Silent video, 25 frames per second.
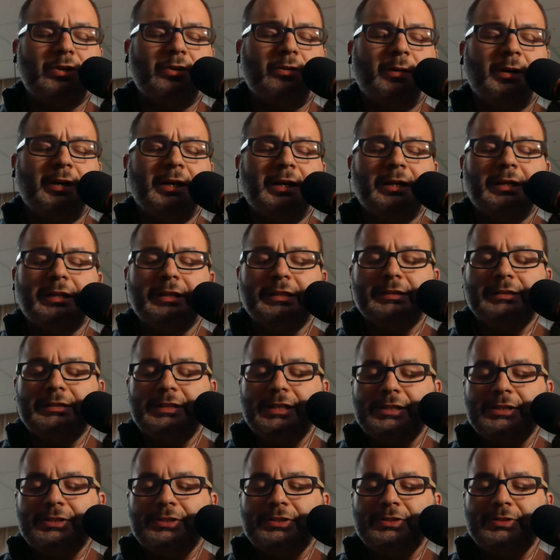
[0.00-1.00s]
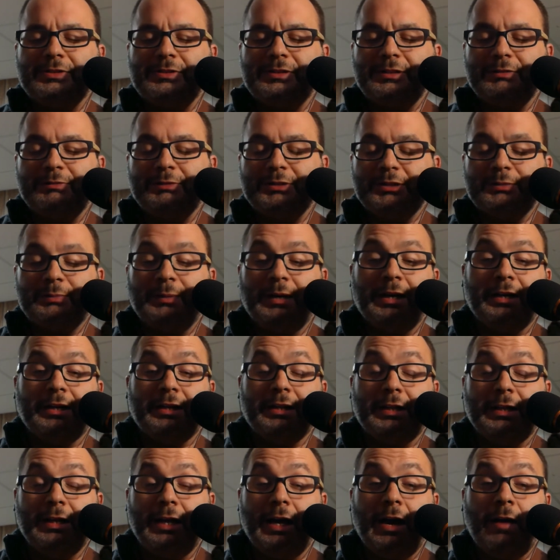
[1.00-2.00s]
EQ in it. It does
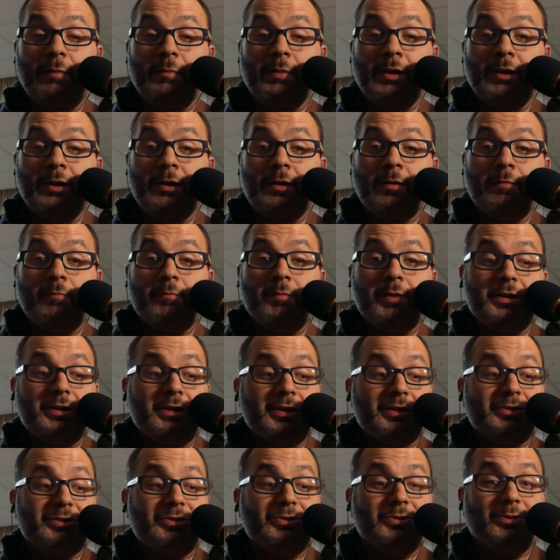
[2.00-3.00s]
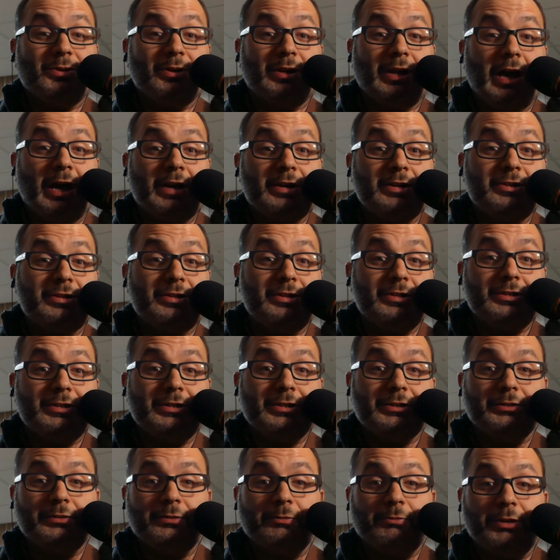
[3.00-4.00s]
respond to the knob, but it doesn't do a lot
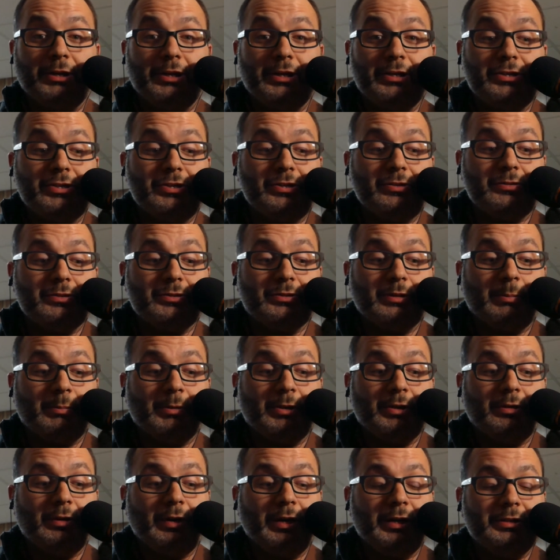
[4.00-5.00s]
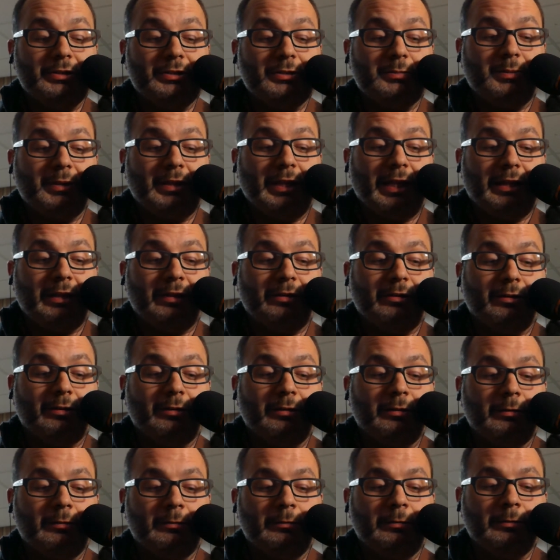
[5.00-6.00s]
to the additional EQ. So I'm going to go ahead and just play
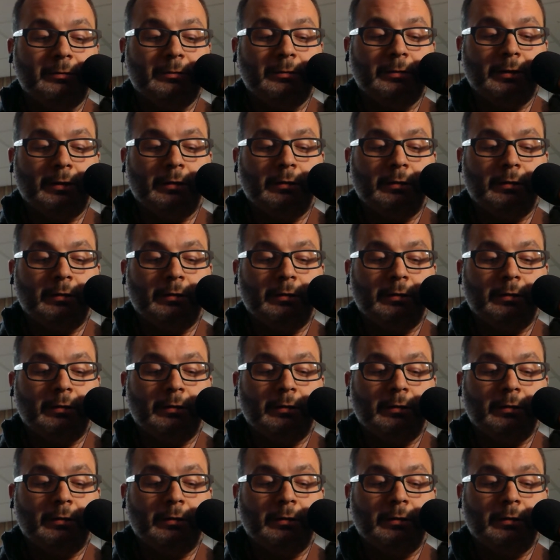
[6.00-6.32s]
that little.